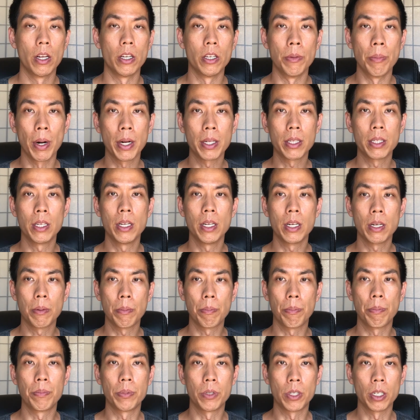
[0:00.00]
You might think
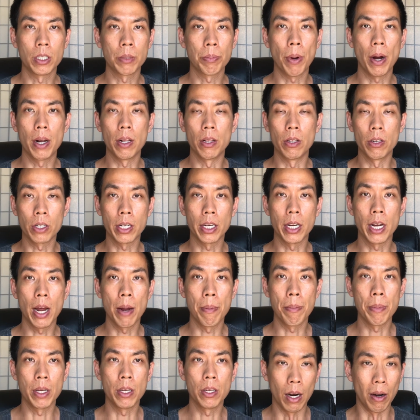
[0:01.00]
just by looking at
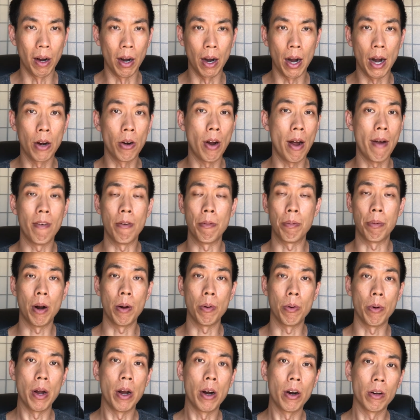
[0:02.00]
me, I don't have a problem
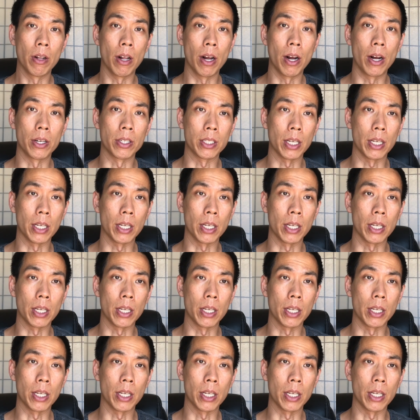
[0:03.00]
with hair loss.